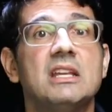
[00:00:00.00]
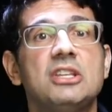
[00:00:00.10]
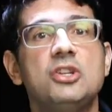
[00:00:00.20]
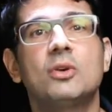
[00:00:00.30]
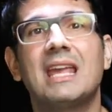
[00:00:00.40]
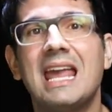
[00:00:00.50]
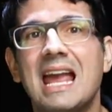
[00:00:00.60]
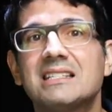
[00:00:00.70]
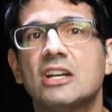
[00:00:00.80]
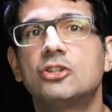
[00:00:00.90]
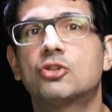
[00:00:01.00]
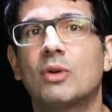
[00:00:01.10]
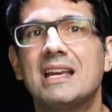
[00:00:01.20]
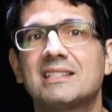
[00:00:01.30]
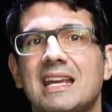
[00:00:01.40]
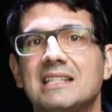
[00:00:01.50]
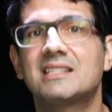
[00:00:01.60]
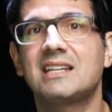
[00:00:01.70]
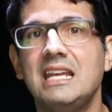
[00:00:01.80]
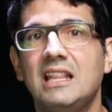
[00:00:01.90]
You can't address a
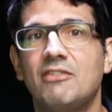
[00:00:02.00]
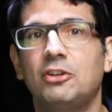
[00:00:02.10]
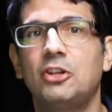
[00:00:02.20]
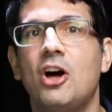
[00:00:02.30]
state-level